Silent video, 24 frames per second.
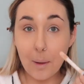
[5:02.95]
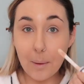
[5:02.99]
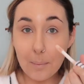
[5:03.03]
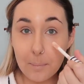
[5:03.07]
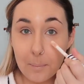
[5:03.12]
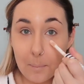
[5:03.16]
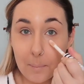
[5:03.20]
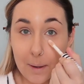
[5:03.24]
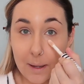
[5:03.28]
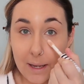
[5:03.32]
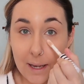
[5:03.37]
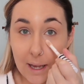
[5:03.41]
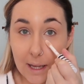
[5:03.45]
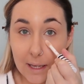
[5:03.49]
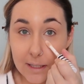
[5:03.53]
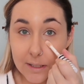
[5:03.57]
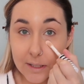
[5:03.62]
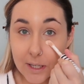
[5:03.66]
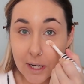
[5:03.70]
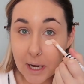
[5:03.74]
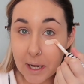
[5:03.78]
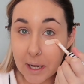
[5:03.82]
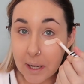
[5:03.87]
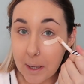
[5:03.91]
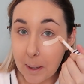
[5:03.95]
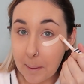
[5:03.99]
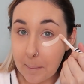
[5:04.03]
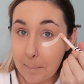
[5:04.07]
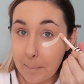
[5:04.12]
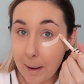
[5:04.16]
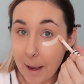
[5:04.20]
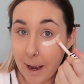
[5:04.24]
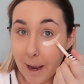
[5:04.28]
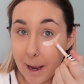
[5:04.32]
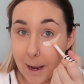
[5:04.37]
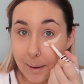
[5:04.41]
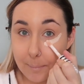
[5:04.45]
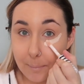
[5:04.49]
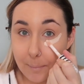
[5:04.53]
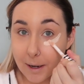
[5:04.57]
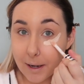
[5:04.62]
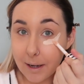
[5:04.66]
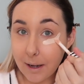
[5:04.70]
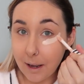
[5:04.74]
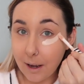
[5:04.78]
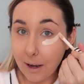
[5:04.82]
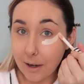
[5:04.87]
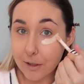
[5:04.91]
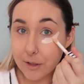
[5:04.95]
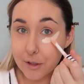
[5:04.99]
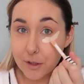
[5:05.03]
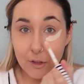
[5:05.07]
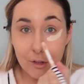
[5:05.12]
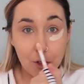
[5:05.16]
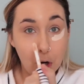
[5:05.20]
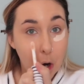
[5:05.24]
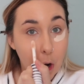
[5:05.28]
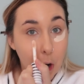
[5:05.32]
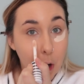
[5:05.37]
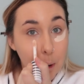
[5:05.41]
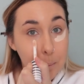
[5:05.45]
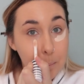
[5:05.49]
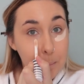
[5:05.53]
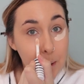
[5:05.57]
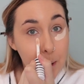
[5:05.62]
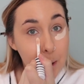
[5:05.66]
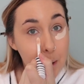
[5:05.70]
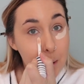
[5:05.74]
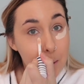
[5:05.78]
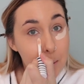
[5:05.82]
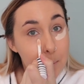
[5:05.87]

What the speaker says: Me and Jake met at my last job,